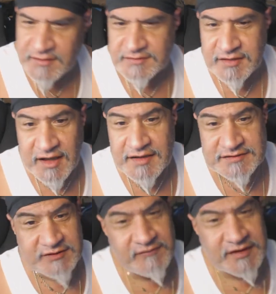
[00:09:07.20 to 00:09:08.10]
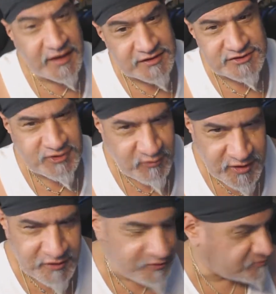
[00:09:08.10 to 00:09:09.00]
There's a lot of stuff I can't show
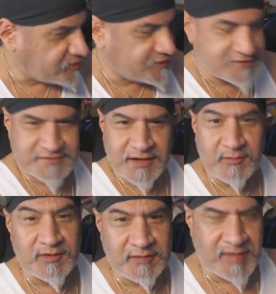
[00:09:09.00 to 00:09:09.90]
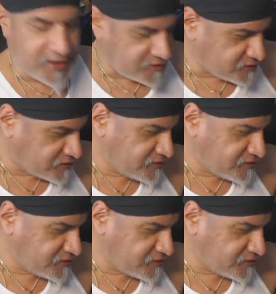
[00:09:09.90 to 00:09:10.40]
here because I will get banned.